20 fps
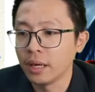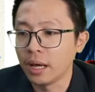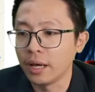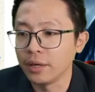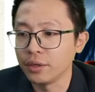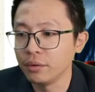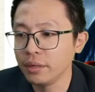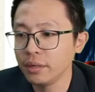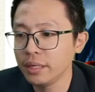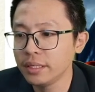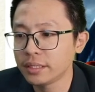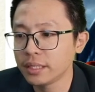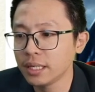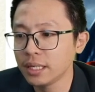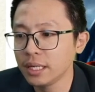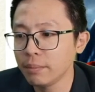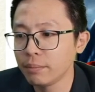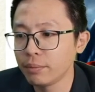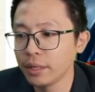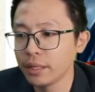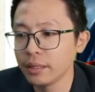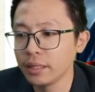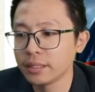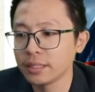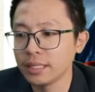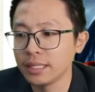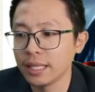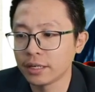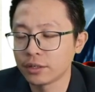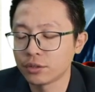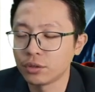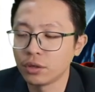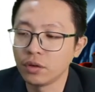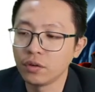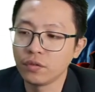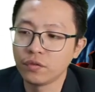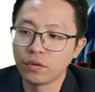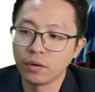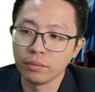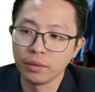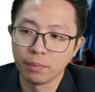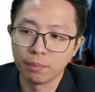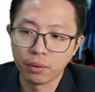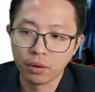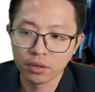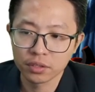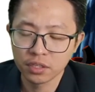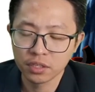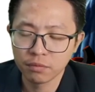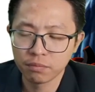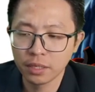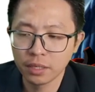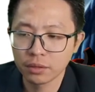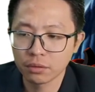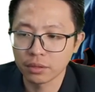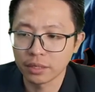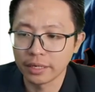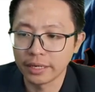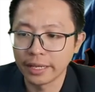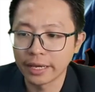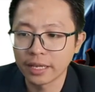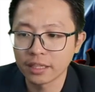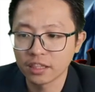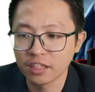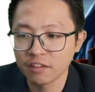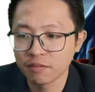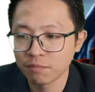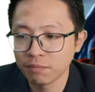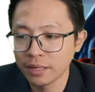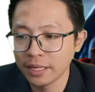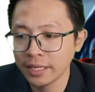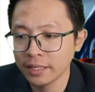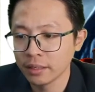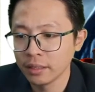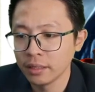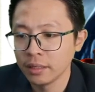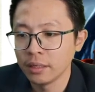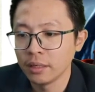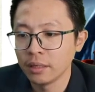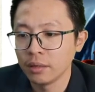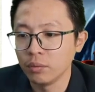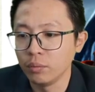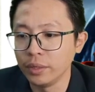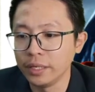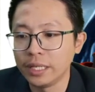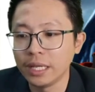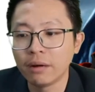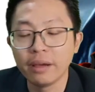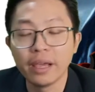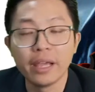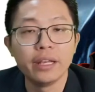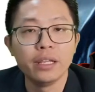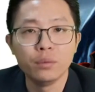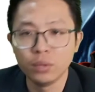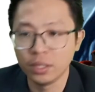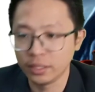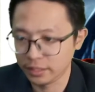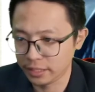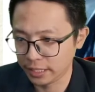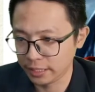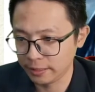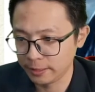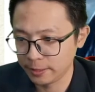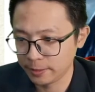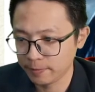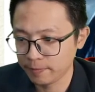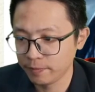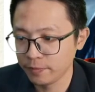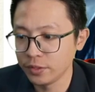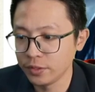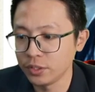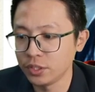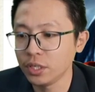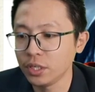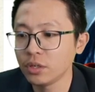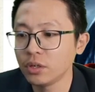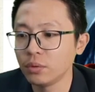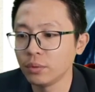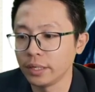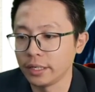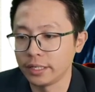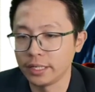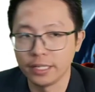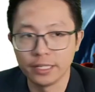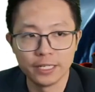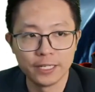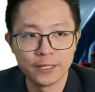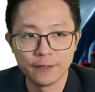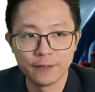you easily bring this electron from the positive plate to the negative plate without any work done. Zero work done.